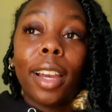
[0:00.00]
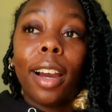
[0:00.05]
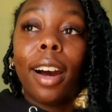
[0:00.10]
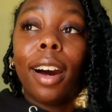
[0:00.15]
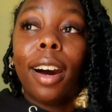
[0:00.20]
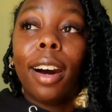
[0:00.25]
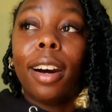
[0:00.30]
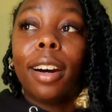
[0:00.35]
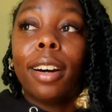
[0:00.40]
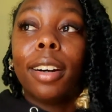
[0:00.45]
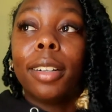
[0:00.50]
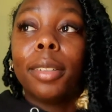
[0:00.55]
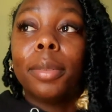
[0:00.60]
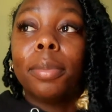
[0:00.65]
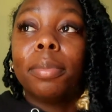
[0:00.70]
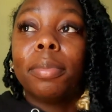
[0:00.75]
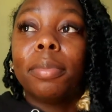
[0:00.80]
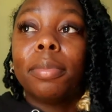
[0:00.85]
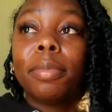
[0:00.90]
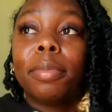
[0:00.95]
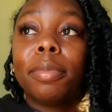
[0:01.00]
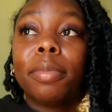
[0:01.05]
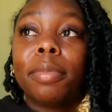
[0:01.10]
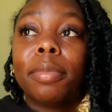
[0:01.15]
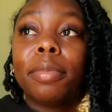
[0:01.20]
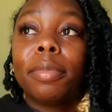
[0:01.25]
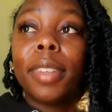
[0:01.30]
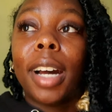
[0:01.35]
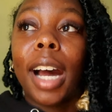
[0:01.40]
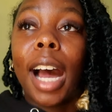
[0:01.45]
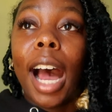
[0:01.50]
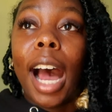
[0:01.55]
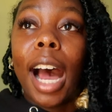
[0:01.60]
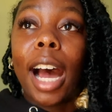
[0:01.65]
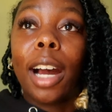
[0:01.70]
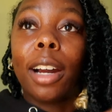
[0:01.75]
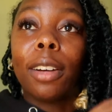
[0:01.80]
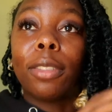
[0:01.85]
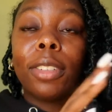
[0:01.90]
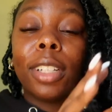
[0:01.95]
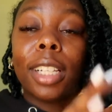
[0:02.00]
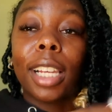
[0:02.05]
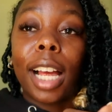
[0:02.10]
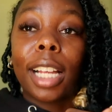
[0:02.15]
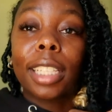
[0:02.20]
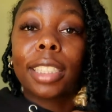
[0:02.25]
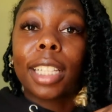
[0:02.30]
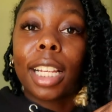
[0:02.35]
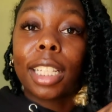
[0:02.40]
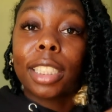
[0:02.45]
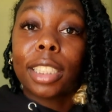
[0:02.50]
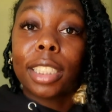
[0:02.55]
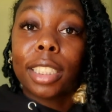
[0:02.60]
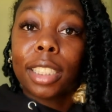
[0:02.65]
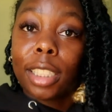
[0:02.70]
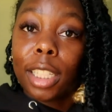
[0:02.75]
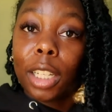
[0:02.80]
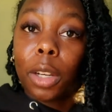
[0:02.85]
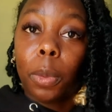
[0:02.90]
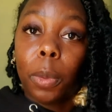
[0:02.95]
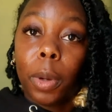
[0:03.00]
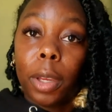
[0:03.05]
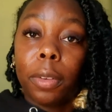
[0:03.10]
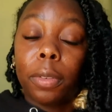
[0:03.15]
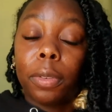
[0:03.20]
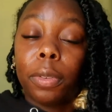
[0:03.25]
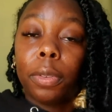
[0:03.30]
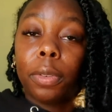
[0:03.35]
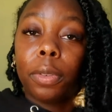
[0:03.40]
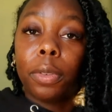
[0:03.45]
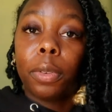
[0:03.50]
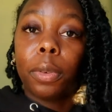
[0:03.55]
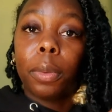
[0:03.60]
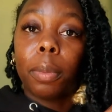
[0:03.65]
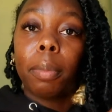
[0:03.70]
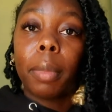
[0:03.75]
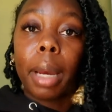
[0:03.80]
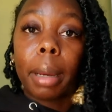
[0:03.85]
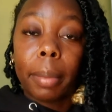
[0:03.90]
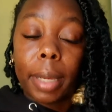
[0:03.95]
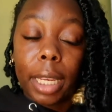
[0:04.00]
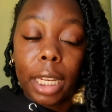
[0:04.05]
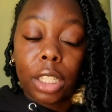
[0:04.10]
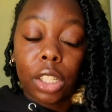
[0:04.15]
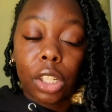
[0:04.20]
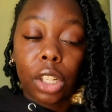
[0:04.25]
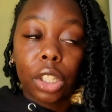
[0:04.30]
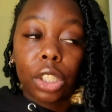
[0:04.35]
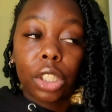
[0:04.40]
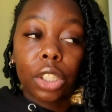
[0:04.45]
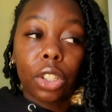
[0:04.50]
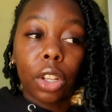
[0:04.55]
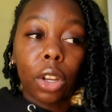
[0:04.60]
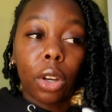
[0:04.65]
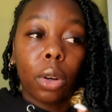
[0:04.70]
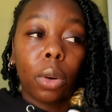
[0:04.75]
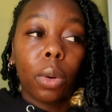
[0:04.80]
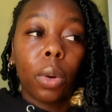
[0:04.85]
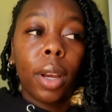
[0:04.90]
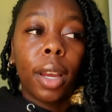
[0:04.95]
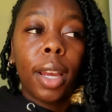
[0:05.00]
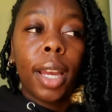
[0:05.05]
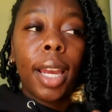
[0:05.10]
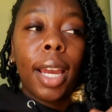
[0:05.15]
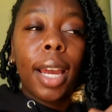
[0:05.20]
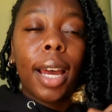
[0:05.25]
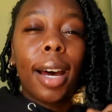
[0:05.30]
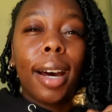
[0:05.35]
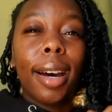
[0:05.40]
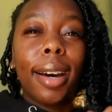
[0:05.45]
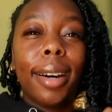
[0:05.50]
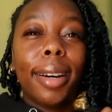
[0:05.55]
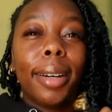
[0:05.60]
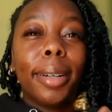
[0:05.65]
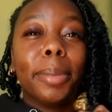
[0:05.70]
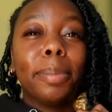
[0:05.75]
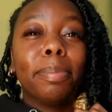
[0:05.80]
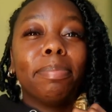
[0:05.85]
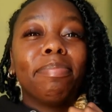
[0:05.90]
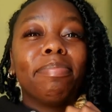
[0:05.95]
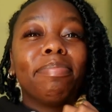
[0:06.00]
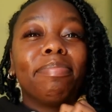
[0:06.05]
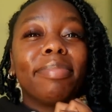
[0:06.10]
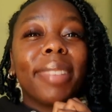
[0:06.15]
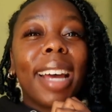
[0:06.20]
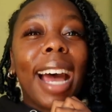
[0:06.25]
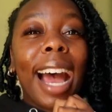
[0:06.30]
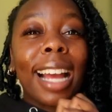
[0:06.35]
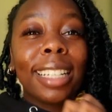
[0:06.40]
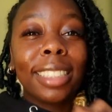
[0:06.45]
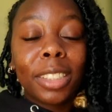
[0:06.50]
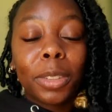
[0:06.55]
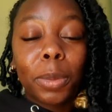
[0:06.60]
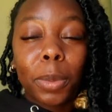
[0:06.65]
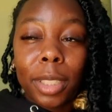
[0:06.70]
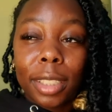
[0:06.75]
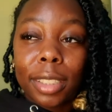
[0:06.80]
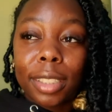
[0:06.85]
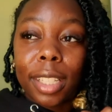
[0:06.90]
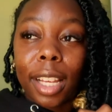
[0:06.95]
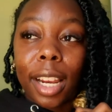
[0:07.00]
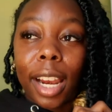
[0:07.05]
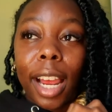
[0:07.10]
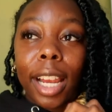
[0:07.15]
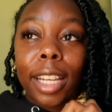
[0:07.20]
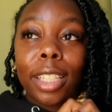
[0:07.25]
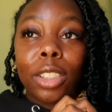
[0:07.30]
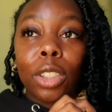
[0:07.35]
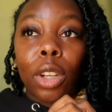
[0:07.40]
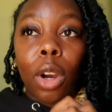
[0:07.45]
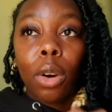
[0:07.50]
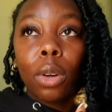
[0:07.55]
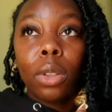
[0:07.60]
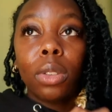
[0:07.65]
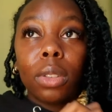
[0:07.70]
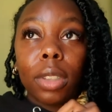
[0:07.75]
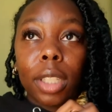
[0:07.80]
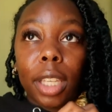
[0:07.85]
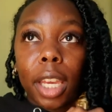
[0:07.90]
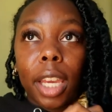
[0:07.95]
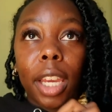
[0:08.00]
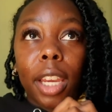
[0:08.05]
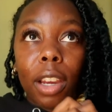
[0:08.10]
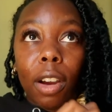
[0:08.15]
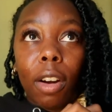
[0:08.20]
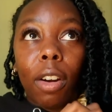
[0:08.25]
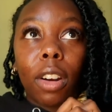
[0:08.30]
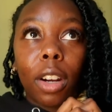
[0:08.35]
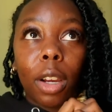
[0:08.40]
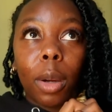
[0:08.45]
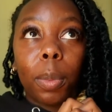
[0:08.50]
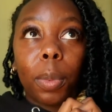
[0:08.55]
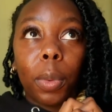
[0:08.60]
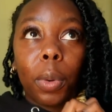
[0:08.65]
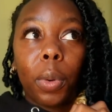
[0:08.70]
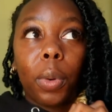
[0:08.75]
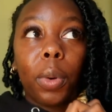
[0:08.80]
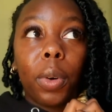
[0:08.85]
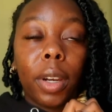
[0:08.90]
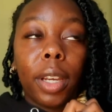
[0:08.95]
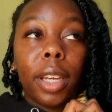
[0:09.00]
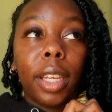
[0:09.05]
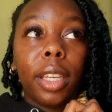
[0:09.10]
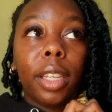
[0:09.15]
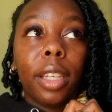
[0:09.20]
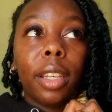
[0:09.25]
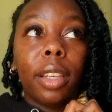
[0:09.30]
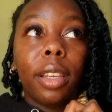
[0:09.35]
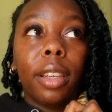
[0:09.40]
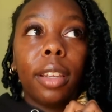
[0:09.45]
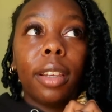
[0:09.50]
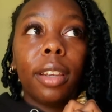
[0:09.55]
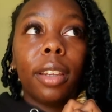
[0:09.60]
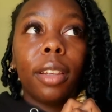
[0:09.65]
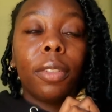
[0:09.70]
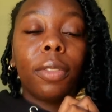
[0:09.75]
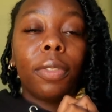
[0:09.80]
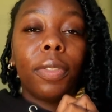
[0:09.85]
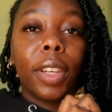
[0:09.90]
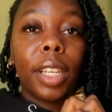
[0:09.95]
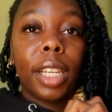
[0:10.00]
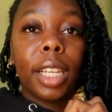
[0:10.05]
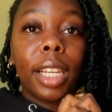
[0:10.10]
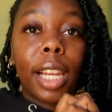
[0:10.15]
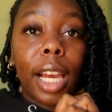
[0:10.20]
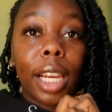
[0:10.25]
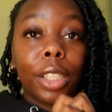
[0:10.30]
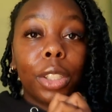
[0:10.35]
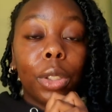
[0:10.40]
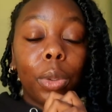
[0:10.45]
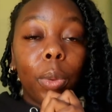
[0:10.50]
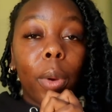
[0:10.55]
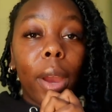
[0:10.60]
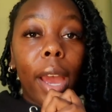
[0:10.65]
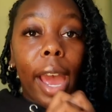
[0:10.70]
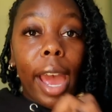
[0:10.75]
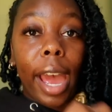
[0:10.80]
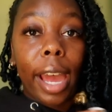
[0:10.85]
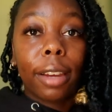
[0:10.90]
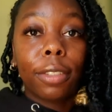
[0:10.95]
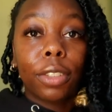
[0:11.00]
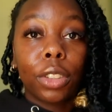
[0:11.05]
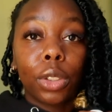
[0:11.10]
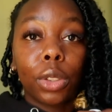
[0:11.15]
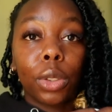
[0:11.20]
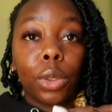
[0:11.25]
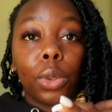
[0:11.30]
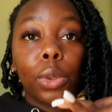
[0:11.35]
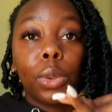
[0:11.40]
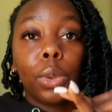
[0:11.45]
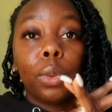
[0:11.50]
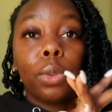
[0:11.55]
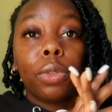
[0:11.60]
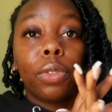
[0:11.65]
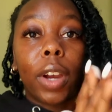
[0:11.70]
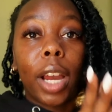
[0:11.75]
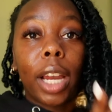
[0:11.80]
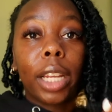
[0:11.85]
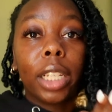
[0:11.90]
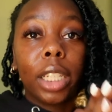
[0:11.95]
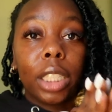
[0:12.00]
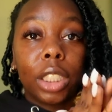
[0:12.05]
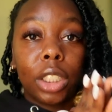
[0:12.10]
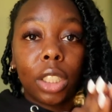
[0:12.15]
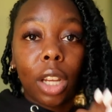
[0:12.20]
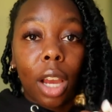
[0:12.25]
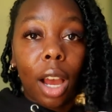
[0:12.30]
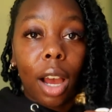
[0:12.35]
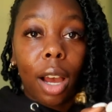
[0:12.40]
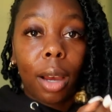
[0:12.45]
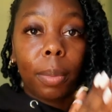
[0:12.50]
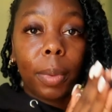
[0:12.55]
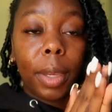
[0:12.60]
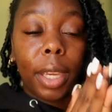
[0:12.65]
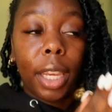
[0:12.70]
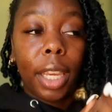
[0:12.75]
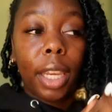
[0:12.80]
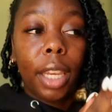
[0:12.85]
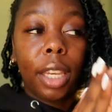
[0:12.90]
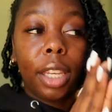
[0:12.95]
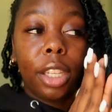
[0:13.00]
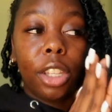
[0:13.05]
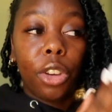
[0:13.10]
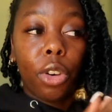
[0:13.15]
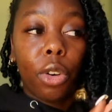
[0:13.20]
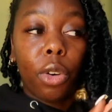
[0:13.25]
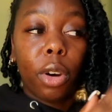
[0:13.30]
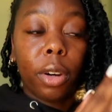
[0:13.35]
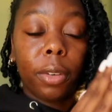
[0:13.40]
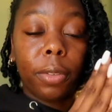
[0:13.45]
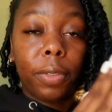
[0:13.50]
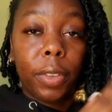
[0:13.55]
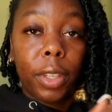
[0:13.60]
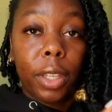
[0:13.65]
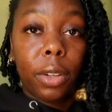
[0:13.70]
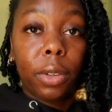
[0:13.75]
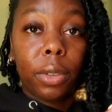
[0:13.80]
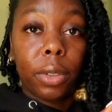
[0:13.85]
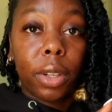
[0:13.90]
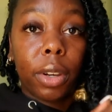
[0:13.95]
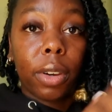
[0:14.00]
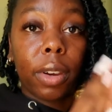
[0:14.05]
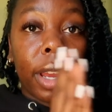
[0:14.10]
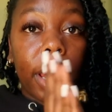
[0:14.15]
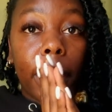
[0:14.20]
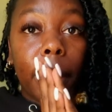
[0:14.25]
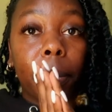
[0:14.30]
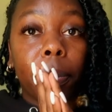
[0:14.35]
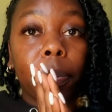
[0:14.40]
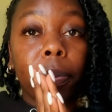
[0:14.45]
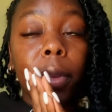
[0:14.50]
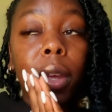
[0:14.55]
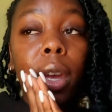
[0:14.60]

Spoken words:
I realized that I should stick with my major. So I just want to say that don't get caught up on feeling like you have to find a job in your field, okay?